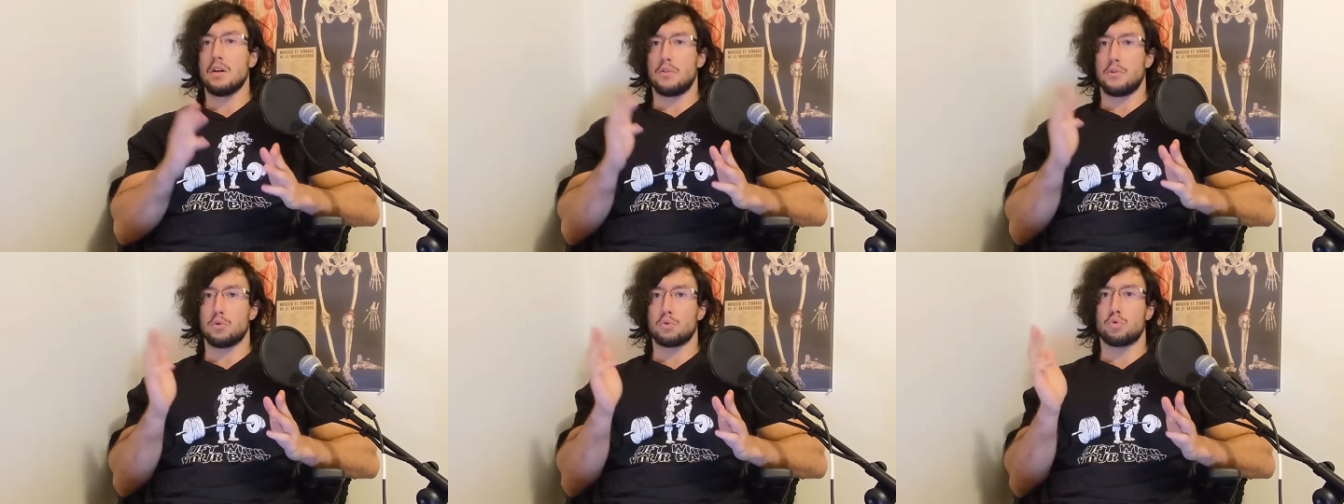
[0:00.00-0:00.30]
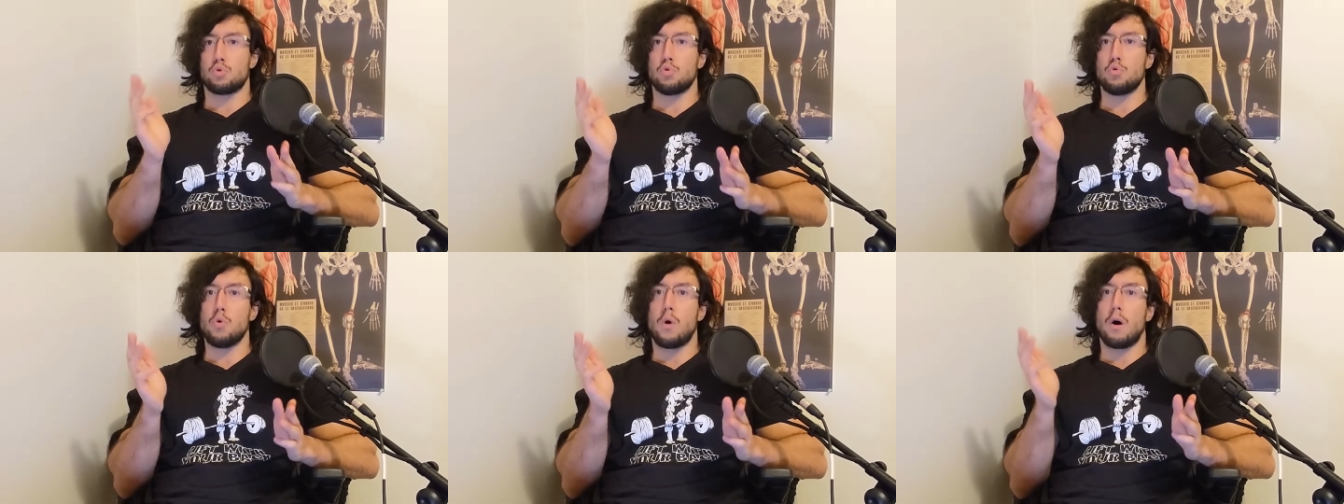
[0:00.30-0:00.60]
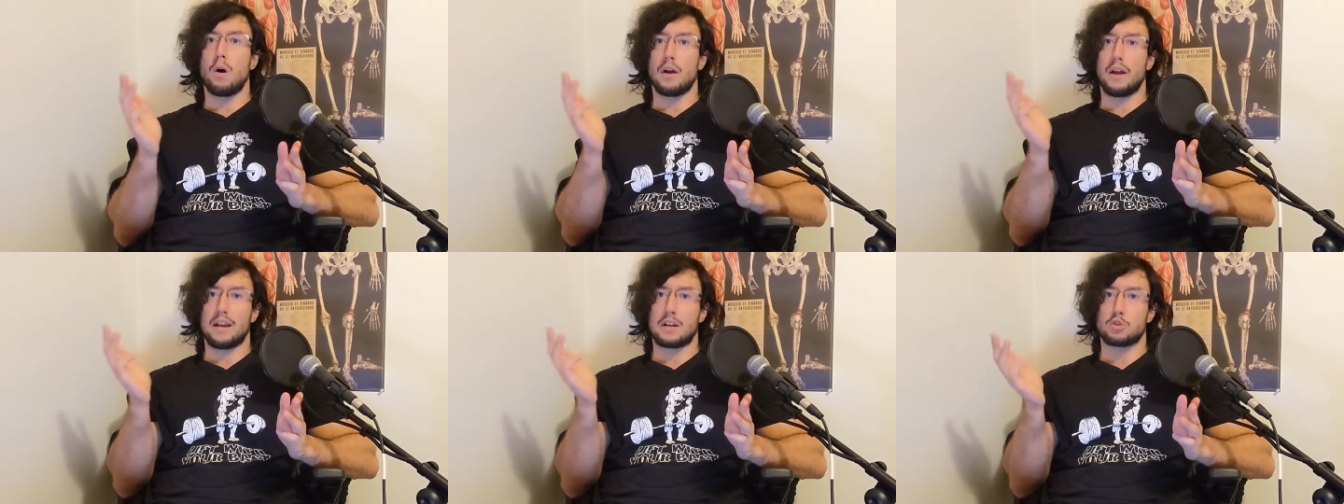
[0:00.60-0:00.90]
The two
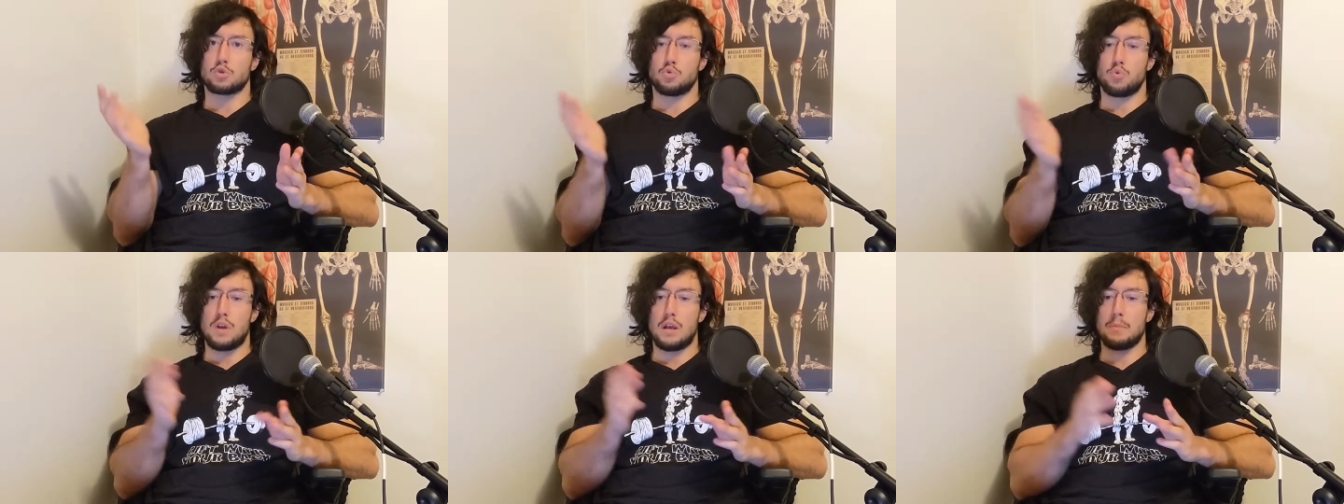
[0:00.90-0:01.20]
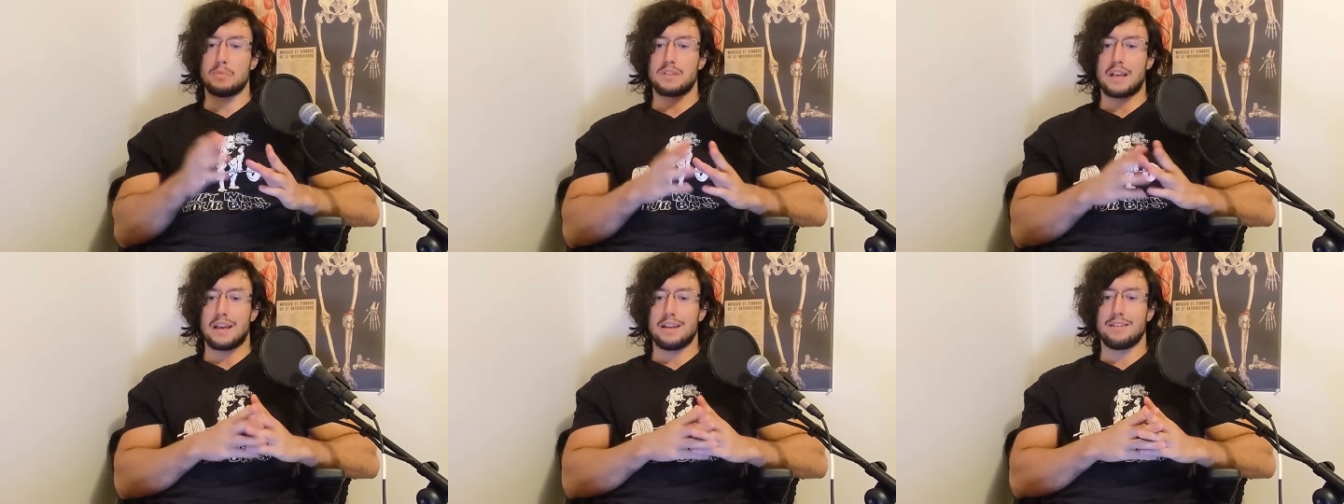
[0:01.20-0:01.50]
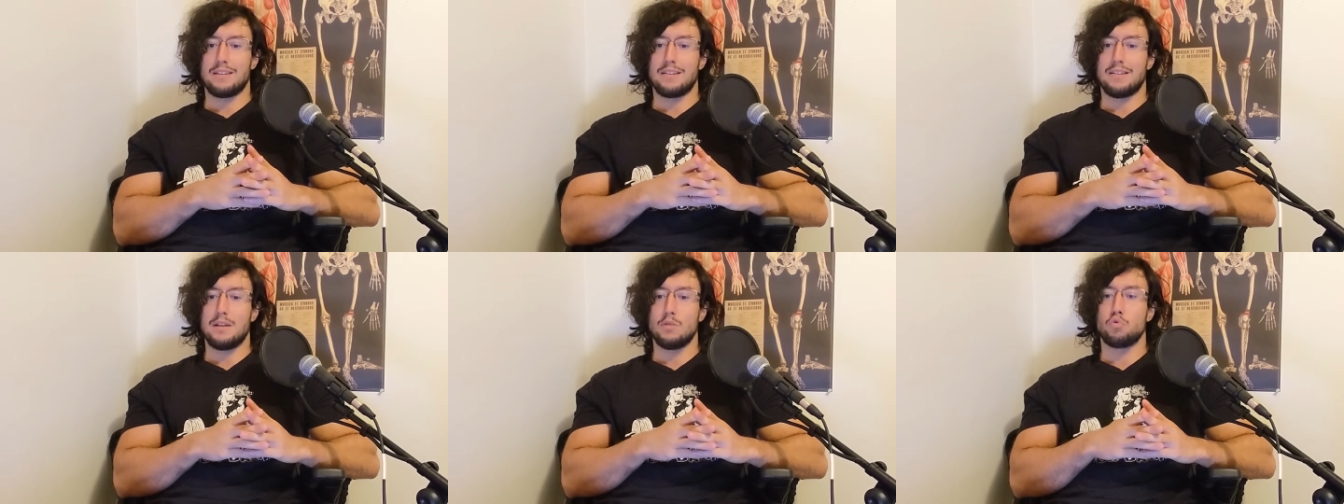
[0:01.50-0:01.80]
are extremes
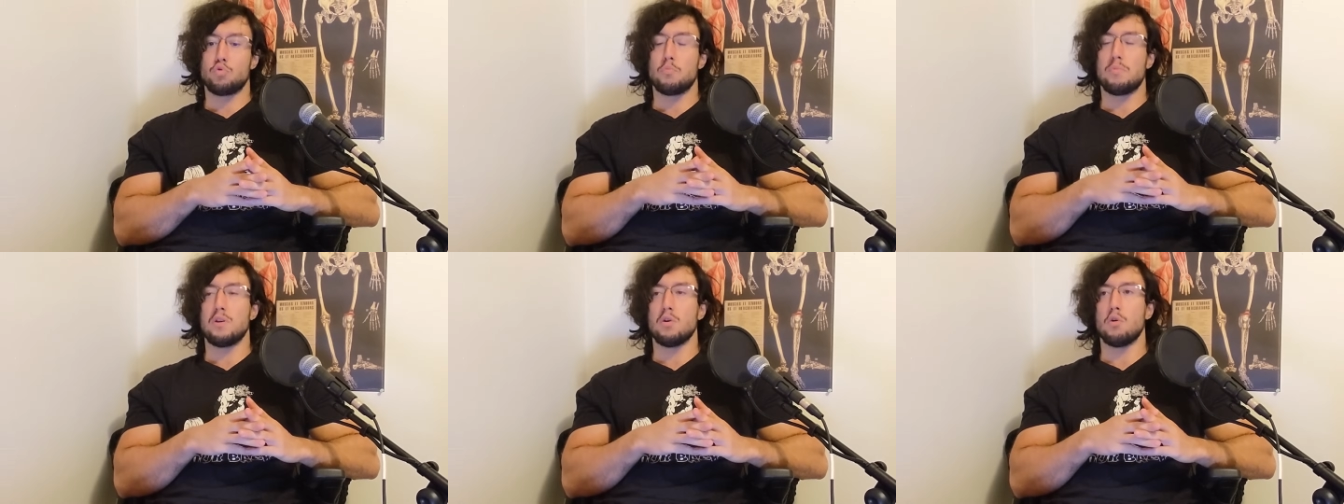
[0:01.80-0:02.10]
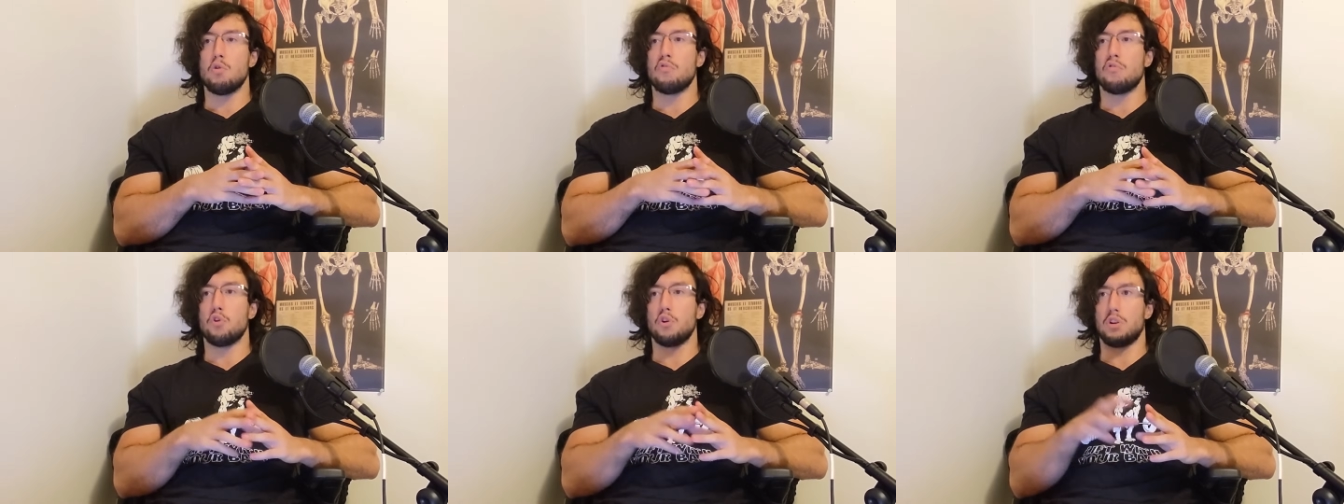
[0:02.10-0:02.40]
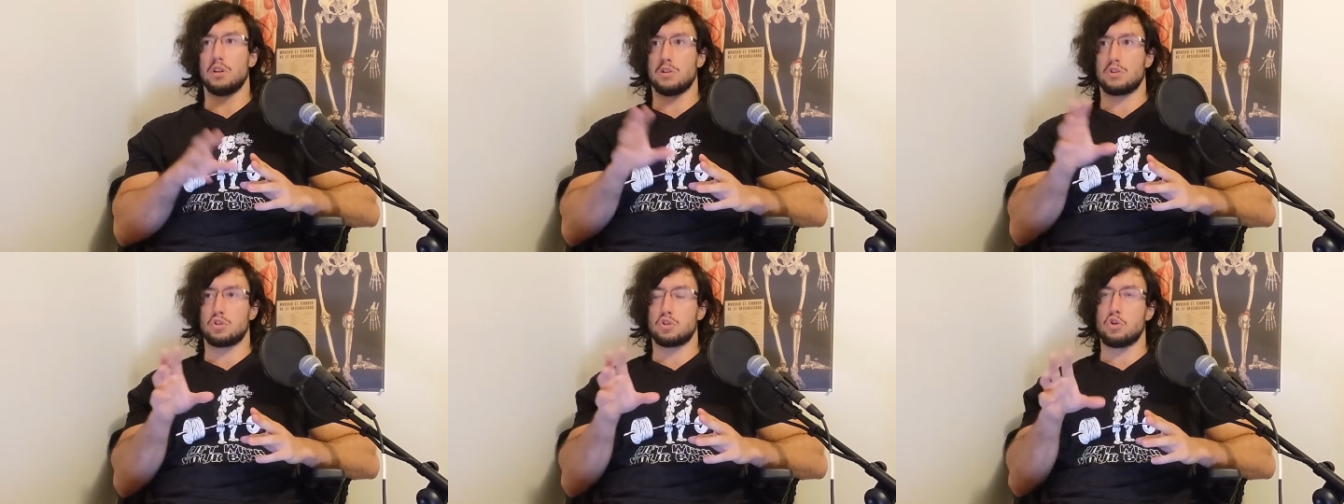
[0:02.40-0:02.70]
and they need to be avoided.